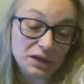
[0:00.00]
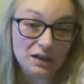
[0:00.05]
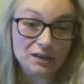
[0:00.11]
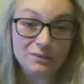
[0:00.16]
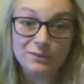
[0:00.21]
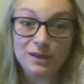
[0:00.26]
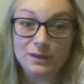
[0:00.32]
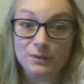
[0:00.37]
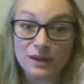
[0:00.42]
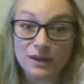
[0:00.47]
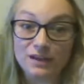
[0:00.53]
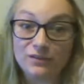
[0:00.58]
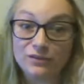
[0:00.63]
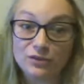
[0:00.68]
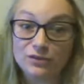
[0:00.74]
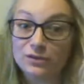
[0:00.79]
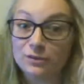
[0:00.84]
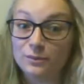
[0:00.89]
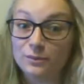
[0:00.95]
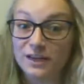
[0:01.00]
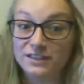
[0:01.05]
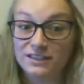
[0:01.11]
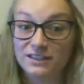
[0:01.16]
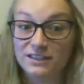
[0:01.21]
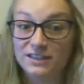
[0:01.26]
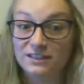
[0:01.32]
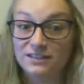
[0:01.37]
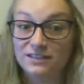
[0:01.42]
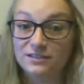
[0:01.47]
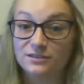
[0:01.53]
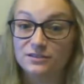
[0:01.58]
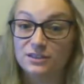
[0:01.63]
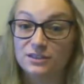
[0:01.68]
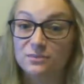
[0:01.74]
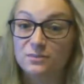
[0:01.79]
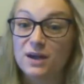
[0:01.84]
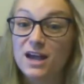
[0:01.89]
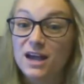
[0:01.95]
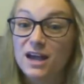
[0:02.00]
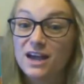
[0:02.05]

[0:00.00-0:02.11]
and maybe give you some ideas of some